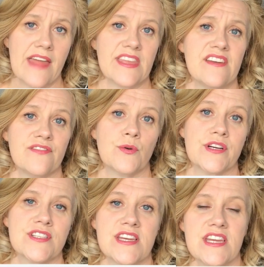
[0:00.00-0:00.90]
And then of
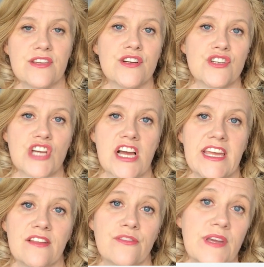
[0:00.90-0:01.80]
course, another
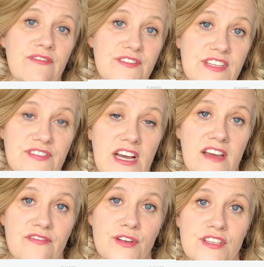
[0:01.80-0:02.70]
shocking
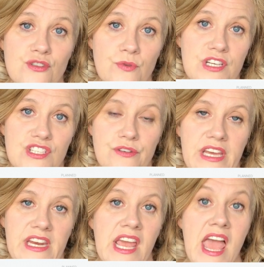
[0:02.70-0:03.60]
355 for the storage
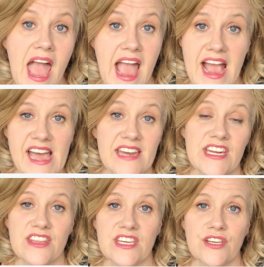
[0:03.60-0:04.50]
unit. And
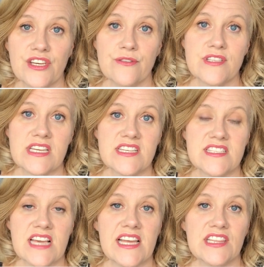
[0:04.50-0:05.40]
the good news
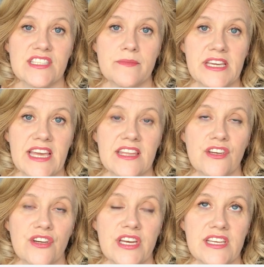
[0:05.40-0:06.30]
is I looked at my
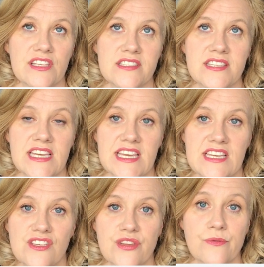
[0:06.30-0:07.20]
calendar and it looks like
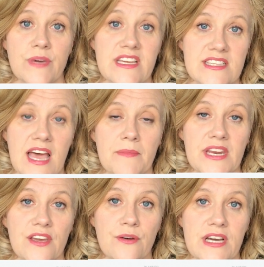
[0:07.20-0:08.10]
in two weeks, I'm
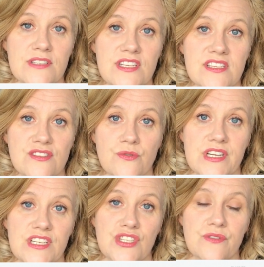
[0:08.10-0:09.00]
gonna go out to the
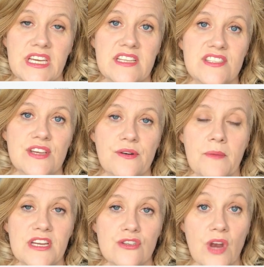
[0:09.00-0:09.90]
storage unit. So I'm
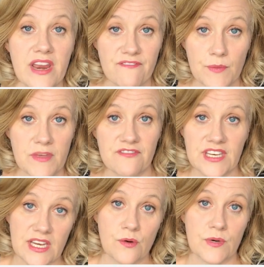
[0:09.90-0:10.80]
gonna try and film a
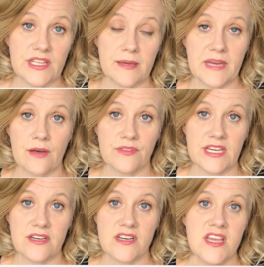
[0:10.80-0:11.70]
video while I'm out
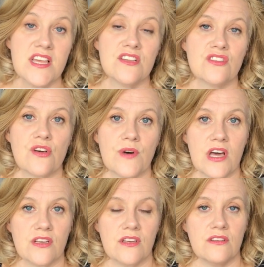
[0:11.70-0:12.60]
there. So
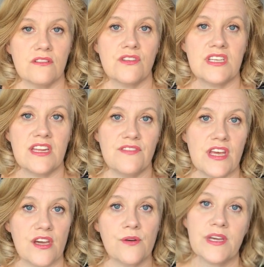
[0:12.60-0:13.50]
I'll give
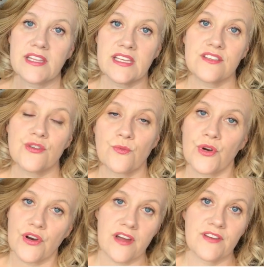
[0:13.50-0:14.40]
you a quick little
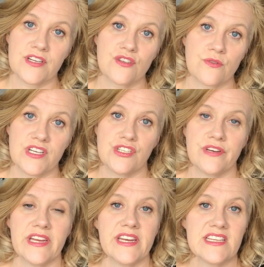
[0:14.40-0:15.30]
tour of our storage
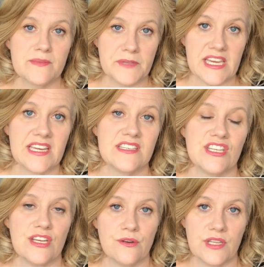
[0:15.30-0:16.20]
unit and explain to
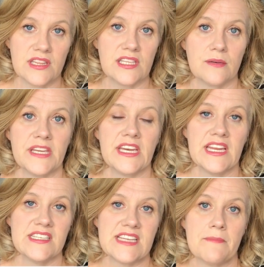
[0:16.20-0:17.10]
you a little bit
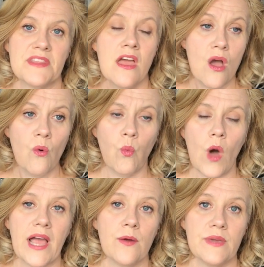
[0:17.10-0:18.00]
in depth
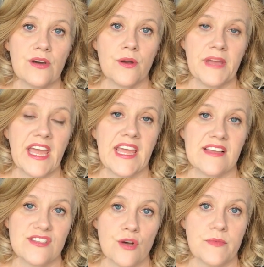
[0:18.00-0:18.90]
why we are
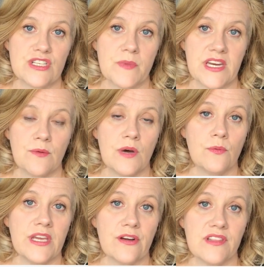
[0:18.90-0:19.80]
paying so much money while
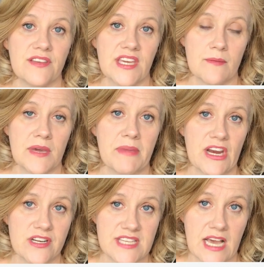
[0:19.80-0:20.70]
we are living at my
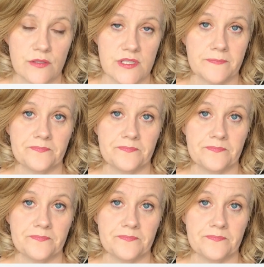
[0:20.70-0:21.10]
parents' house,